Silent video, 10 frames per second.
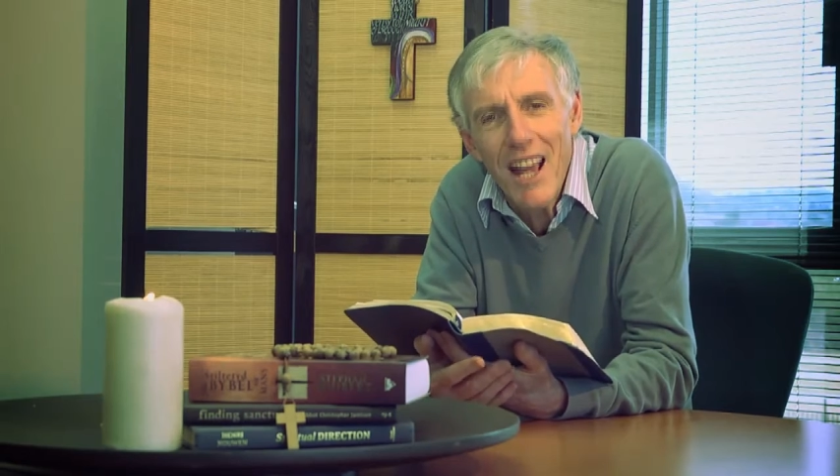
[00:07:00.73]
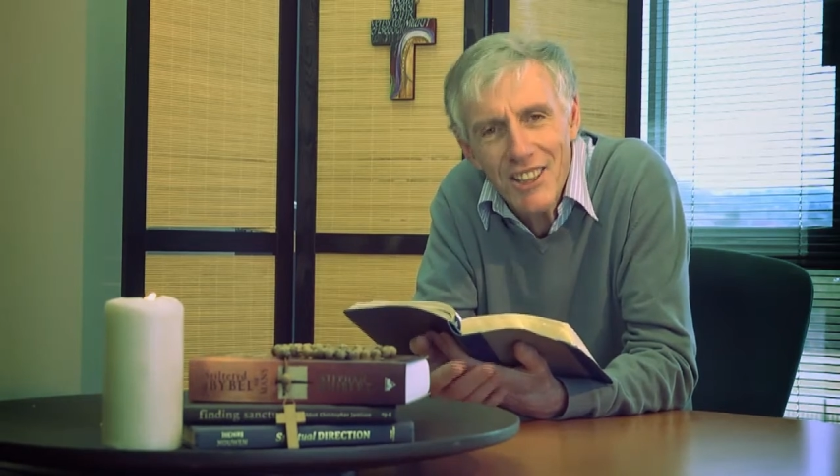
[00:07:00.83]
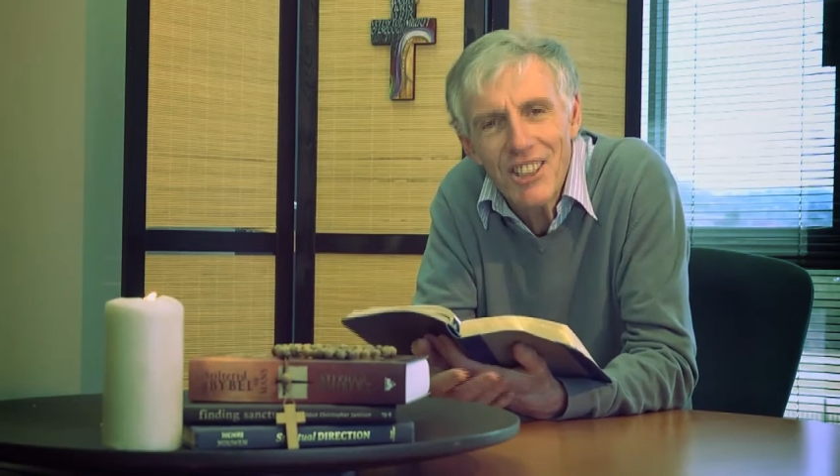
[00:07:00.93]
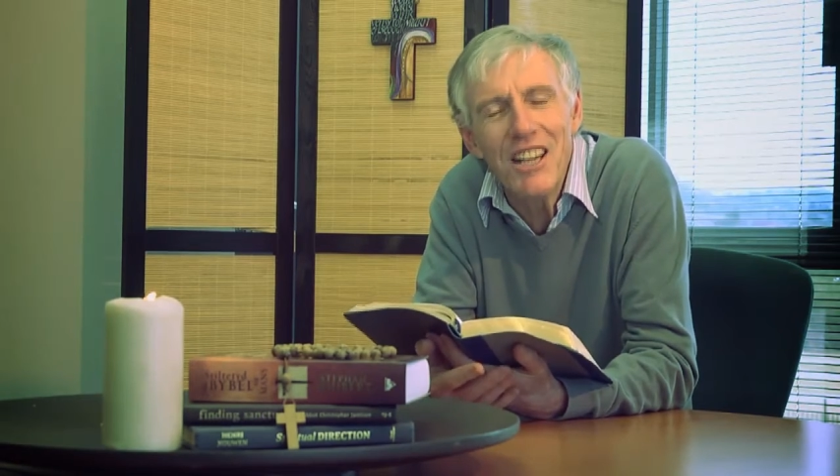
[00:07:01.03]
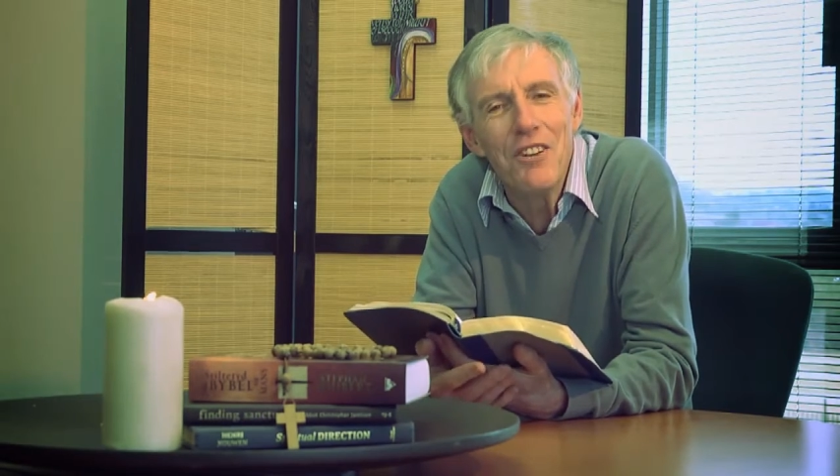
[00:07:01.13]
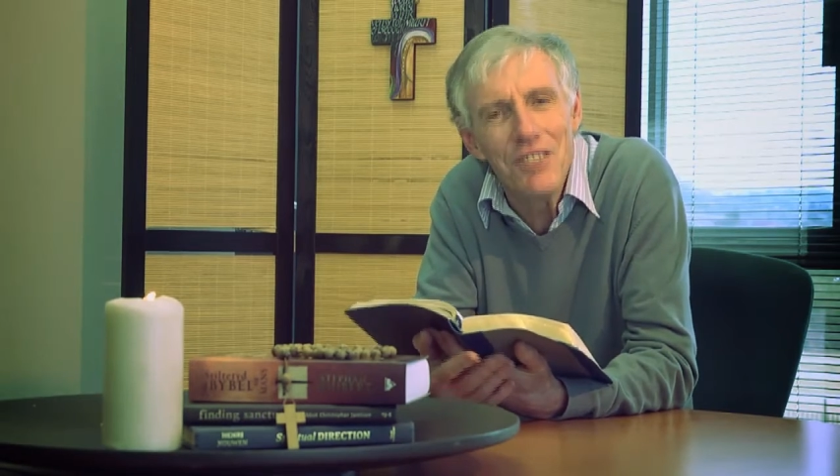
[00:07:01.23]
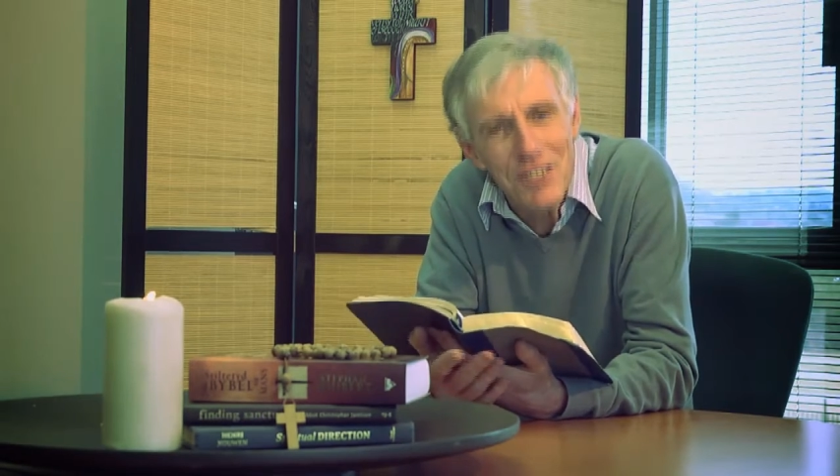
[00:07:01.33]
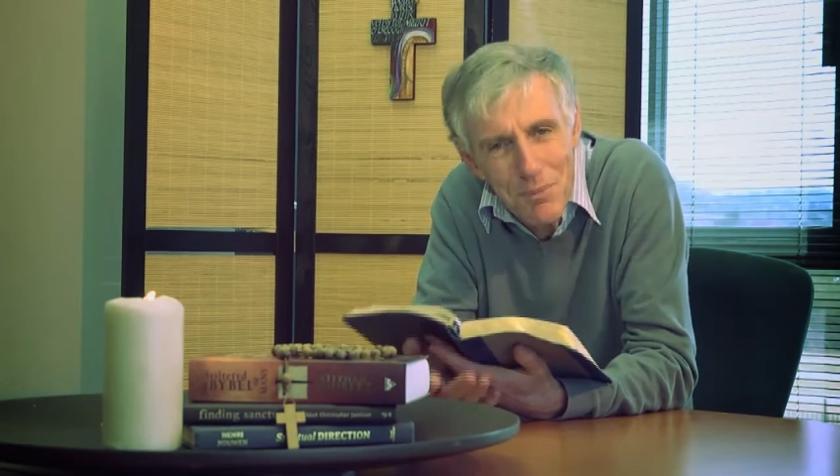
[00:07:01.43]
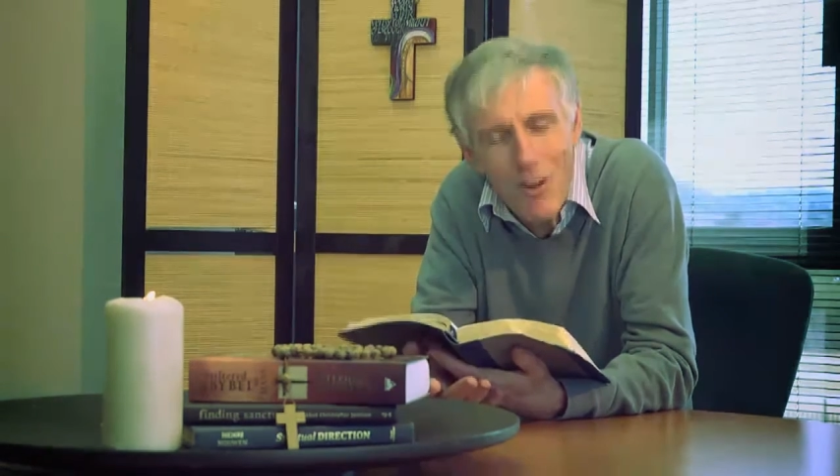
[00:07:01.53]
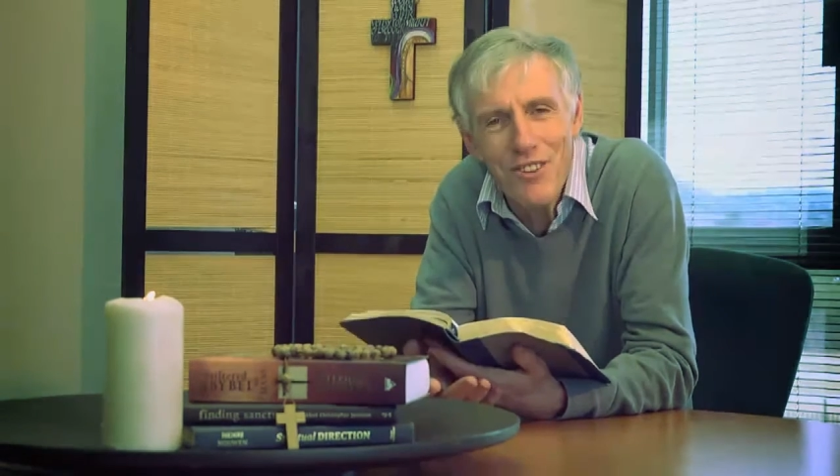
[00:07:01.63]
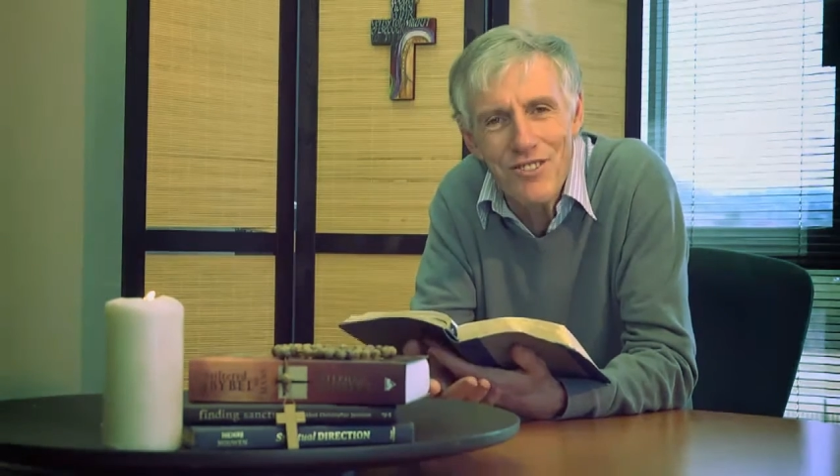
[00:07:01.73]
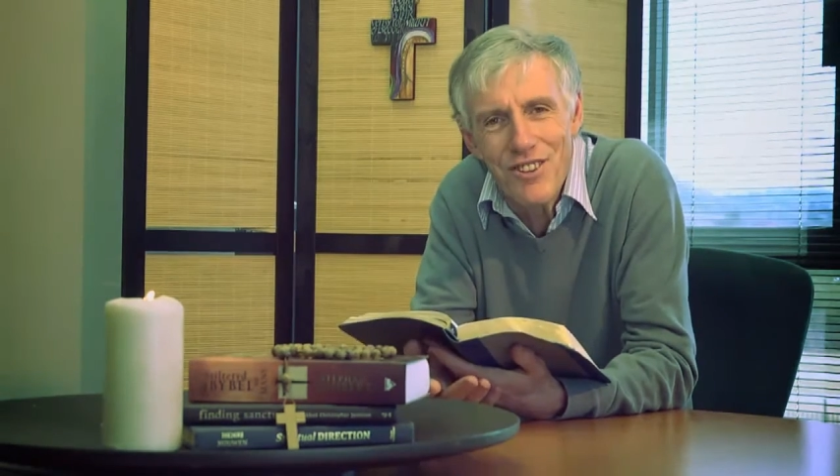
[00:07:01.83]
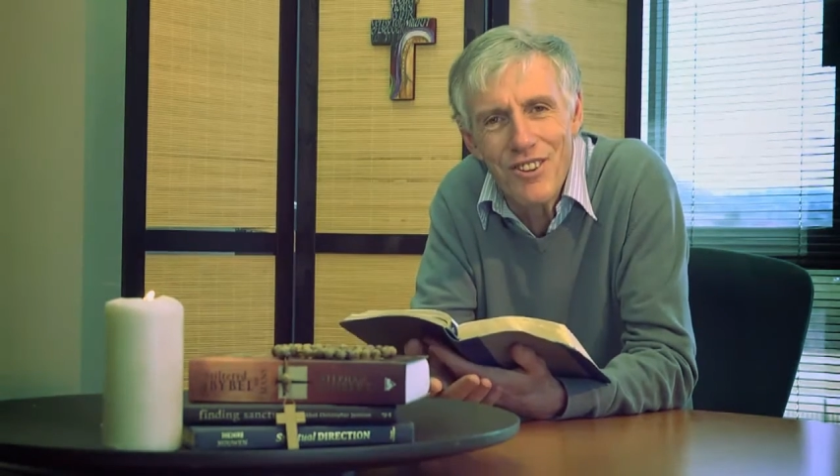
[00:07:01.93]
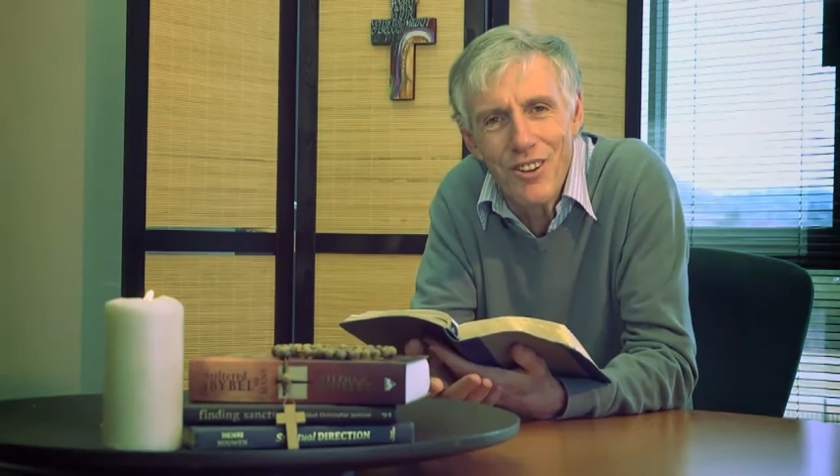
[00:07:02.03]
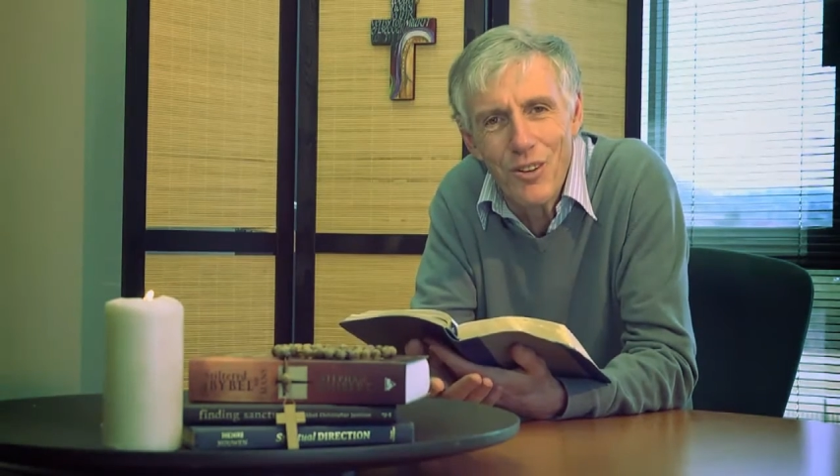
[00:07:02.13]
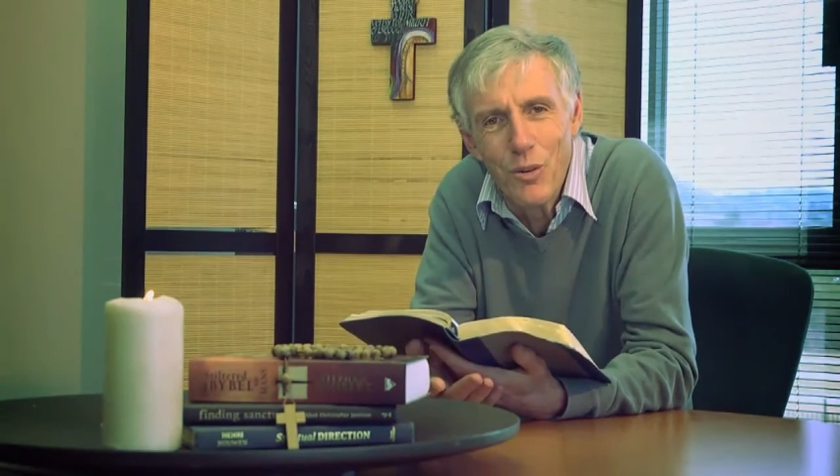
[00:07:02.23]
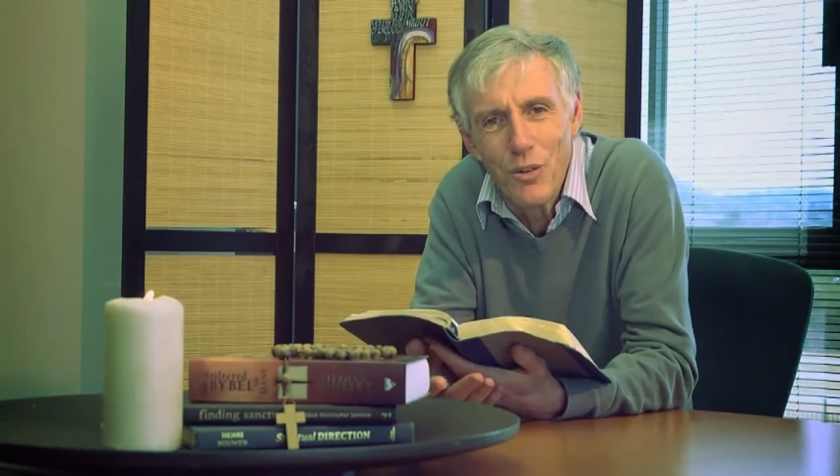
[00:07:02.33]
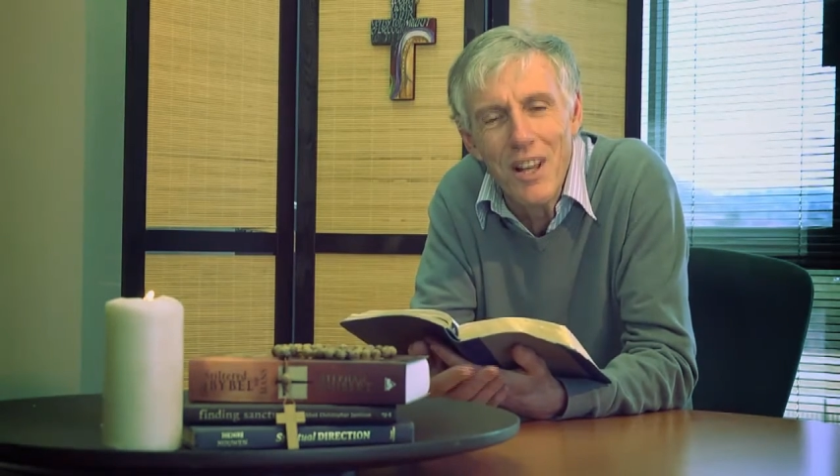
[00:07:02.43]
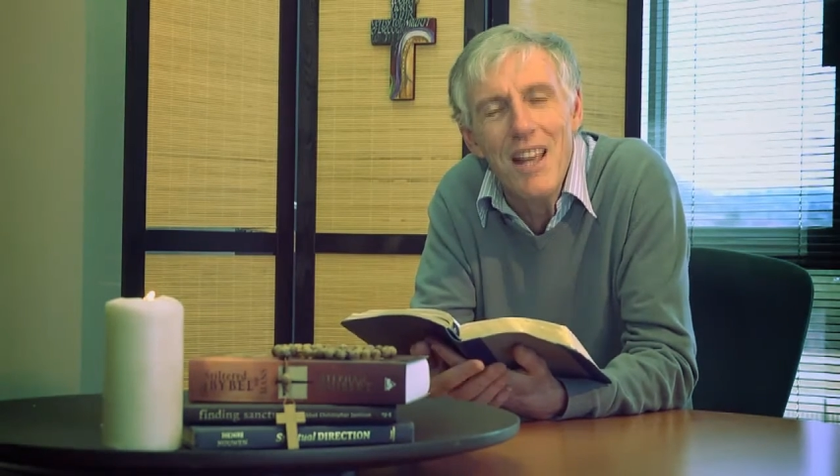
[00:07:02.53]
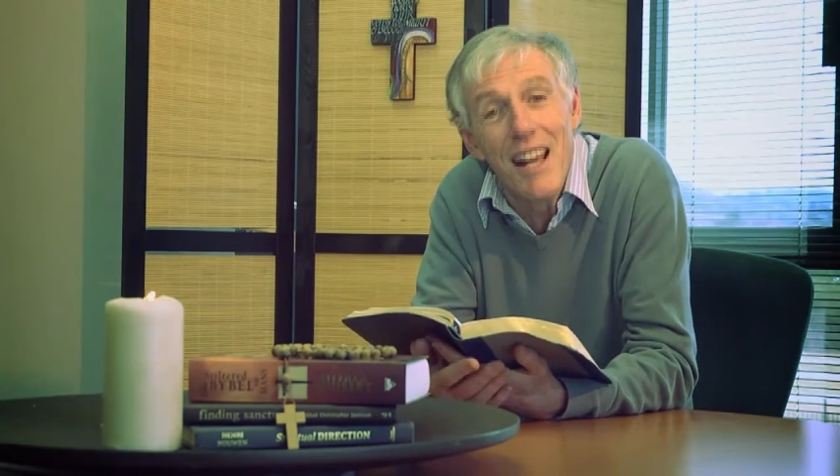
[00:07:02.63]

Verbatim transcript: actually respond to the Lord